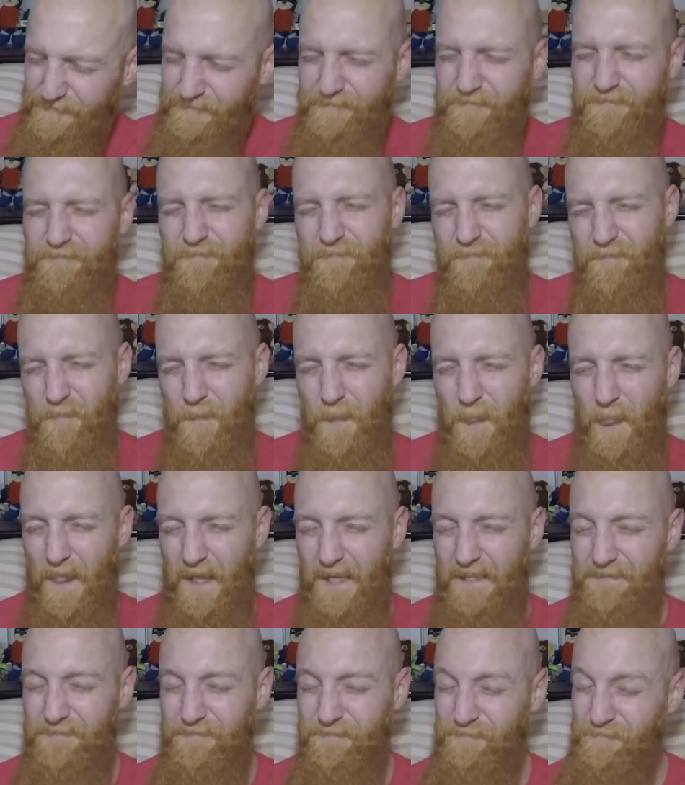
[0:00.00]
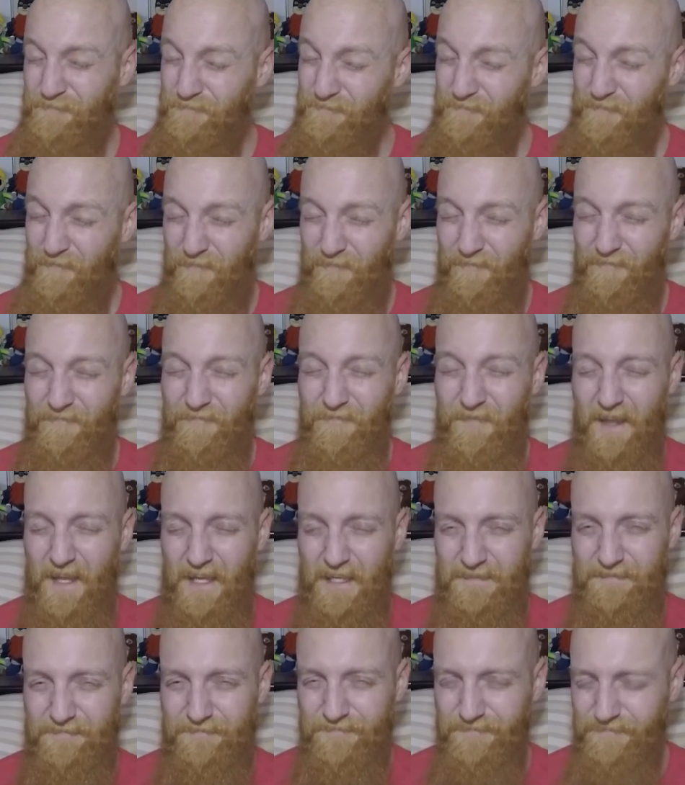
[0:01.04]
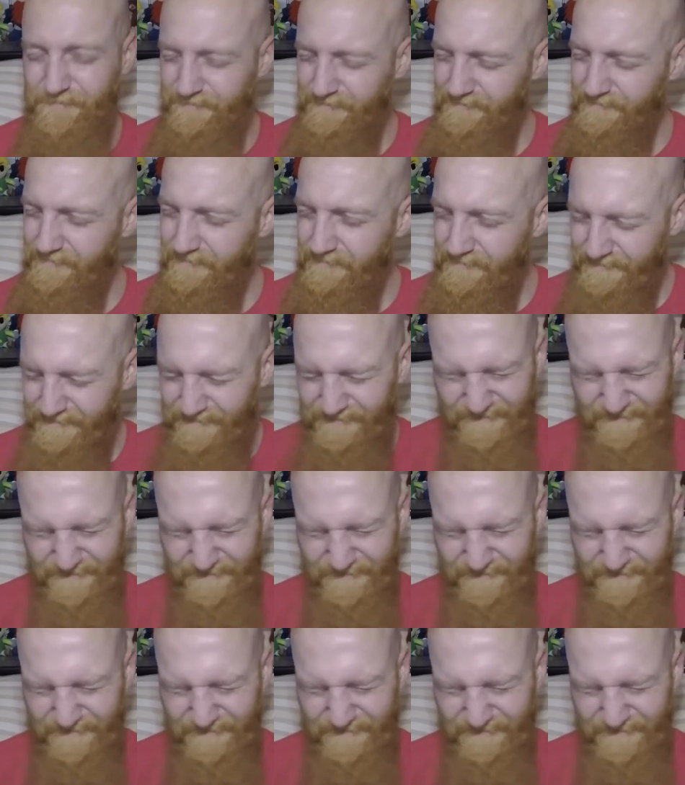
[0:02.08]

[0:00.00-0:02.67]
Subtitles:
(no one is talking)